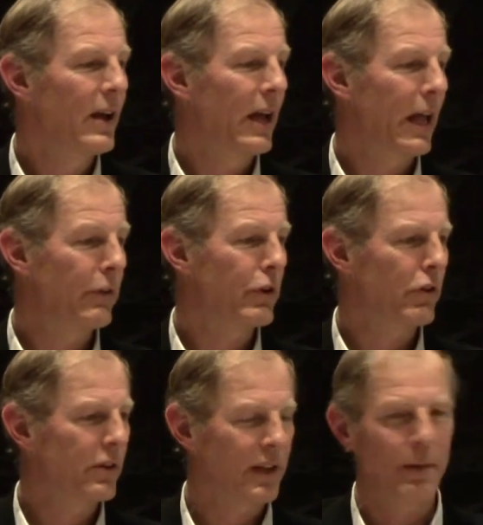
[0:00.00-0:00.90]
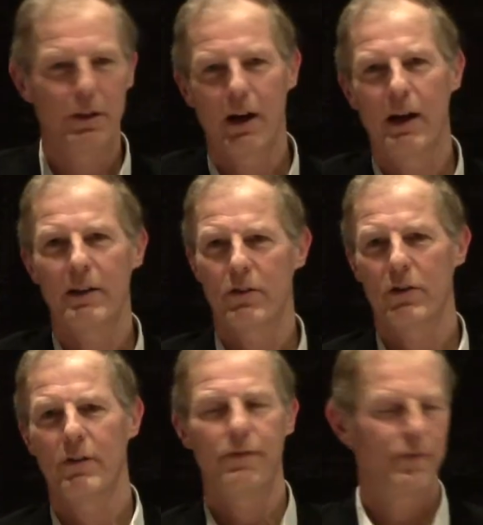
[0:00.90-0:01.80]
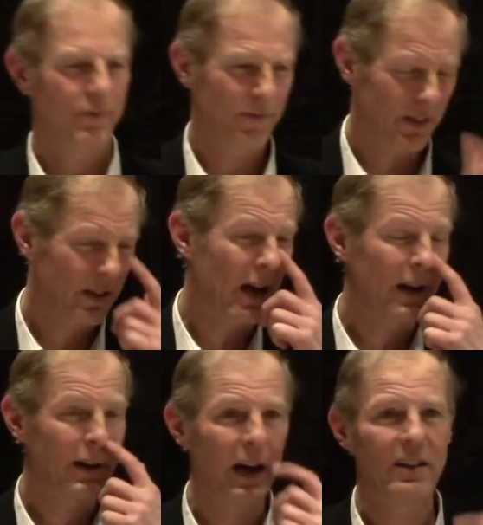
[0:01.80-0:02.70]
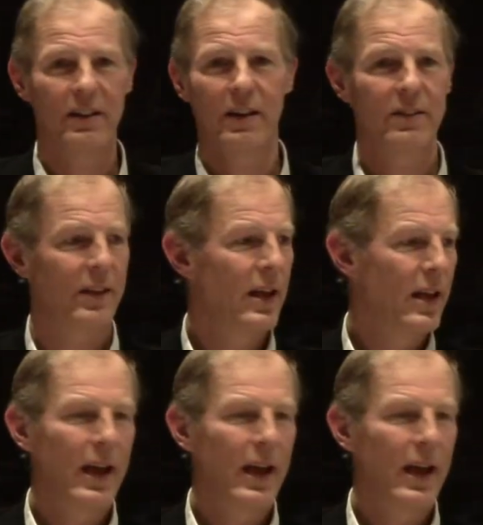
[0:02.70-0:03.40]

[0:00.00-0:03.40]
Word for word: And Henry George came along and sort of cottoned on to this.